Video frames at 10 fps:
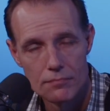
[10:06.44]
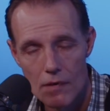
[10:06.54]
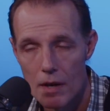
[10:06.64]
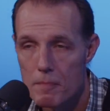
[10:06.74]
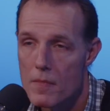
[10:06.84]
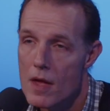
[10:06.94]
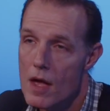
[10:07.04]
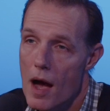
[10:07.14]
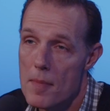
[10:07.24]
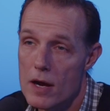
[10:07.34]
Yep.
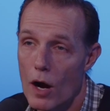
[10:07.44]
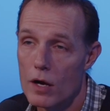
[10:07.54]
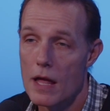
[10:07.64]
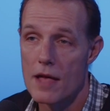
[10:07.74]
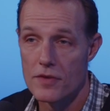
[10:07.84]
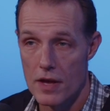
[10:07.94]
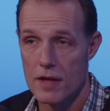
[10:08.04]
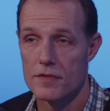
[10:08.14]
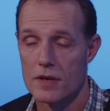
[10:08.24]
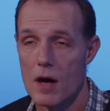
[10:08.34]
I mean, as
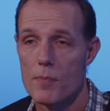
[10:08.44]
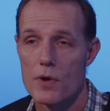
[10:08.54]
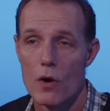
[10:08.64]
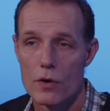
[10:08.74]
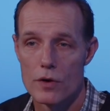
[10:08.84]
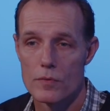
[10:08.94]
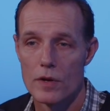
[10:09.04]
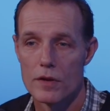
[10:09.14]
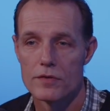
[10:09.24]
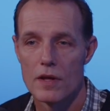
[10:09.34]
the company owner in
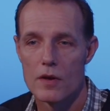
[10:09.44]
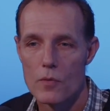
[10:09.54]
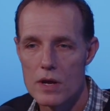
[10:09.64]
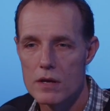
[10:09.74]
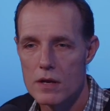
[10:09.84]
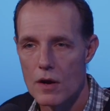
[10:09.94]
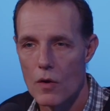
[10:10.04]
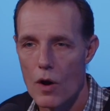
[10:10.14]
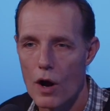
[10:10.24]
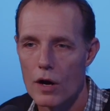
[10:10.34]
real estate,
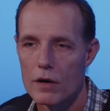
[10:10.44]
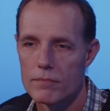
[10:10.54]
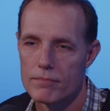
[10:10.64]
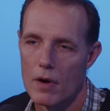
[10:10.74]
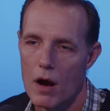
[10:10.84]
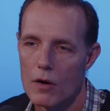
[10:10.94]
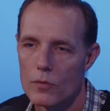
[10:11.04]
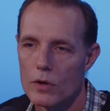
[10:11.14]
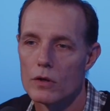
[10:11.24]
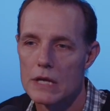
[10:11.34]
our
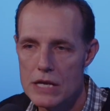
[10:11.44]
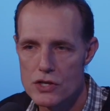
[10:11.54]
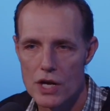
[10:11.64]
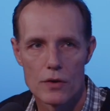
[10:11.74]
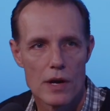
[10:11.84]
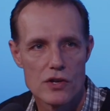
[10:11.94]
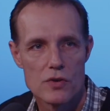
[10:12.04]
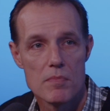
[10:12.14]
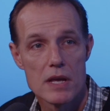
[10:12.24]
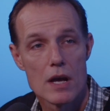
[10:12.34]
real lead
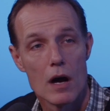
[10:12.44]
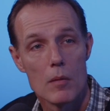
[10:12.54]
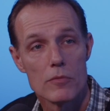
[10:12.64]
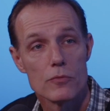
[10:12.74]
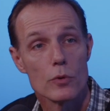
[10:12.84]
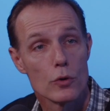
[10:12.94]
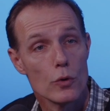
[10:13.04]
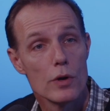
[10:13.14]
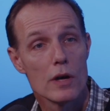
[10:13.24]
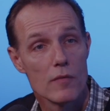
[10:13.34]
generation becomes
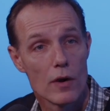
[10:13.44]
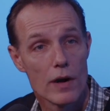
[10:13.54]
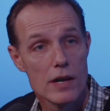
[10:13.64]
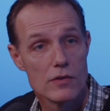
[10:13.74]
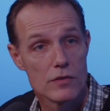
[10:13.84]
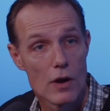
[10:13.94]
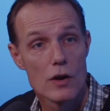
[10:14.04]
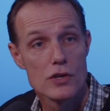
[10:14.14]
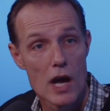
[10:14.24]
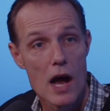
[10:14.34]
recruiting of our agents. Our
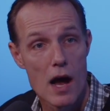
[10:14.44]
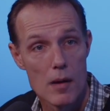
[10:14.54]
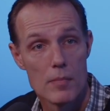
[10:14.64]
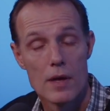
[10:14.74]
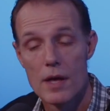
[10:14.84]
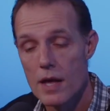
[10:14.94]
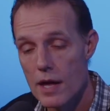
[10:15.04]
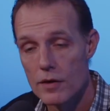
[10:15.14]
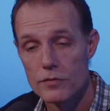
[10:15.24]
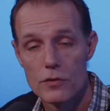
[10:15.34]
job
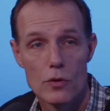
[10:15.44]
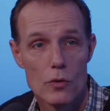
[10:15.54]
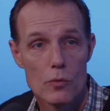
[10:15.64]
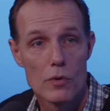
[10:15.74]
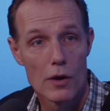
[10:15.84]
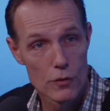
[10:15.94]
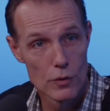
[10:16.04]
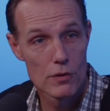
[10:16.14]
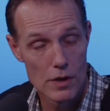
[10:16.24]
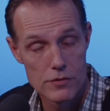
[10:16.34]
is to
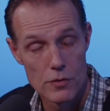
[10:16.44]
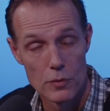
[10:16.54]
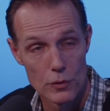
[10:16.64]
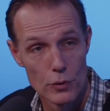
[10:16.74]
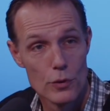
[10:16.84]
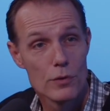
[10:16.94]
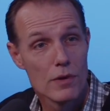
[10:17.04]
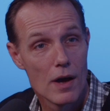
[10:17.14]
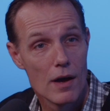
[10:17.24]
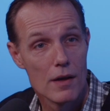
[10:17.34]
recruit
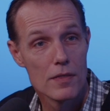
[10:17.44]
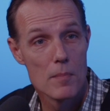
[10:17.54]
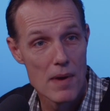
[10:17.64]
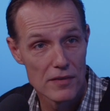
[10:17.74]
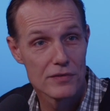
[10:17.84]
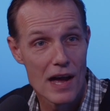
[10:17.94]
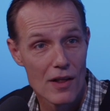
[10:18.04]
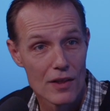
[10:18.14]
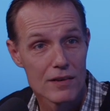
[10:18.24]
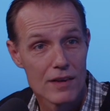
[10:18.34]
the best
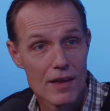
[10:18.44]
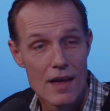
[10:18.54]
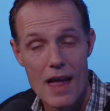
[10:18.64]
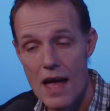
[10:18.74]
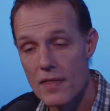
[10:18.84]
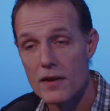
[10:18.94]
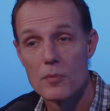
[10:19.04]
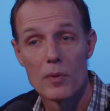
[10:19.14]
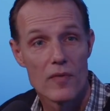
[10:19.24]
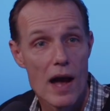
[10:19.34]
talent, and then to
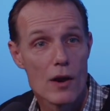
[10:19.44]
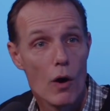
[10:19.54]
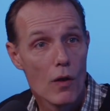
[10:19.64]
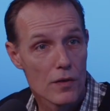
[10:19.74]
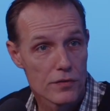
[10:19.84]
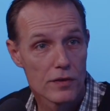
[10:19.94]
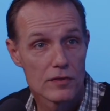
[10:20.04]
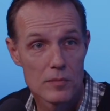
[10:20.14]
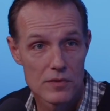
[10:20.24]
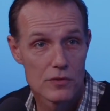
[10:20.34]
provide all the
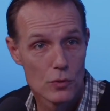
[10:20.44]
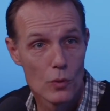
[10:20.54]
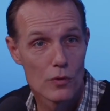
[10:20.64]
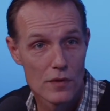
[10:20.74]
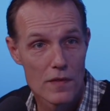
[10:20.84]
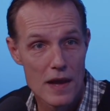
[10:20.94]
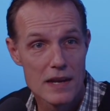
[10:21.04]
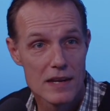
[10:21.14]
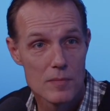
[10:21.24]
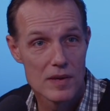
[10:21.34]
systems and tools that they
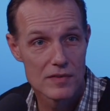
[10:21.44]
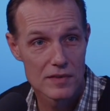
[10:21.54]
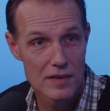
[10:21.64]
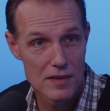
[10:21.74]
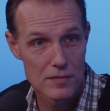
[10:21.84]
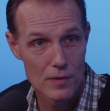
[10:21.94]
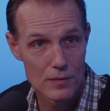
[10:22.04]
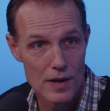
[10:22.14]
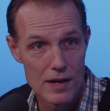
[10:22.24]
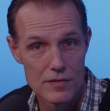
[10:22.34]
need to be successful,
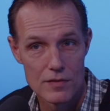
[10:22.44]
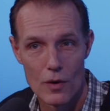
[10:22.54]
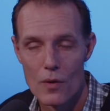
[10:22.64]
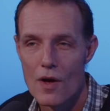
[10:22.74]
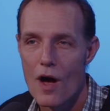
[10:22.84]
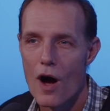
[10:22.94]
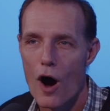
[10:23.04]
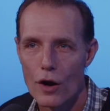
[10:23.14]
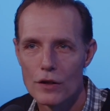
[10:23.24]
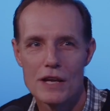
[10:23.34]
right? So
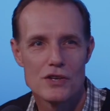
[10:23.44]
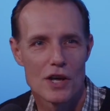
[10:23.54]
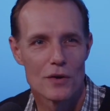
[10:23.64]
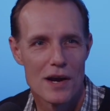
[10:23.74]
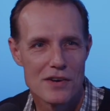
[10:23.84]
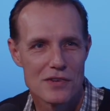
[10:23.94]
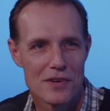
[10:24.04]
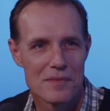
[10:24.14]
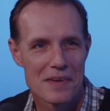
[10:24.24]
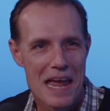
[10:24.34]
our lead
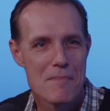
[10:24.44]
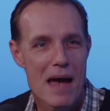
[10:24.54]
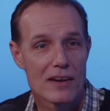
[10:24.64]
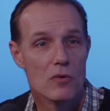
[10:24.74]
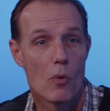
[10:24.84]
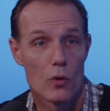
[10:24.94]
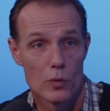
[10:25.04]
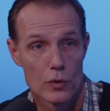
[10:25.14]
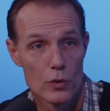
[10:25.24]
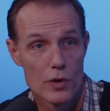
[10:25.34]
generation came back to more
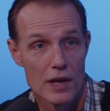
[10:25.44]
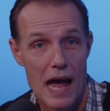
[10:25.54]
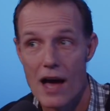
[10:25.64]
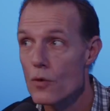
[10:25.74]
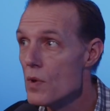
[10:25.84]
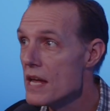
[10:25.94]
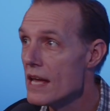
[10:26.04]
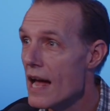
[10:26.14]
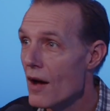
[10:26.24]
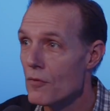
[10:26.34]
recruiting. How do we
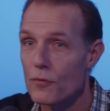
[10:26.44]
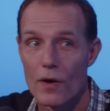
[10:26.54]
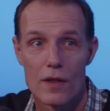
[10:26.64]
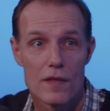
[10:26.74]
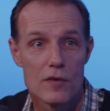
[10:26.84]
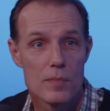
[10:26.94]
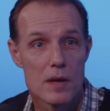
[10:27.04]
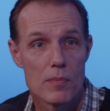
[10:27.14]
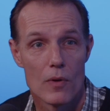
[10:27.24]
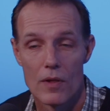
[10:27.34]
get out in front of these
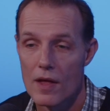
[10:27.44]
people?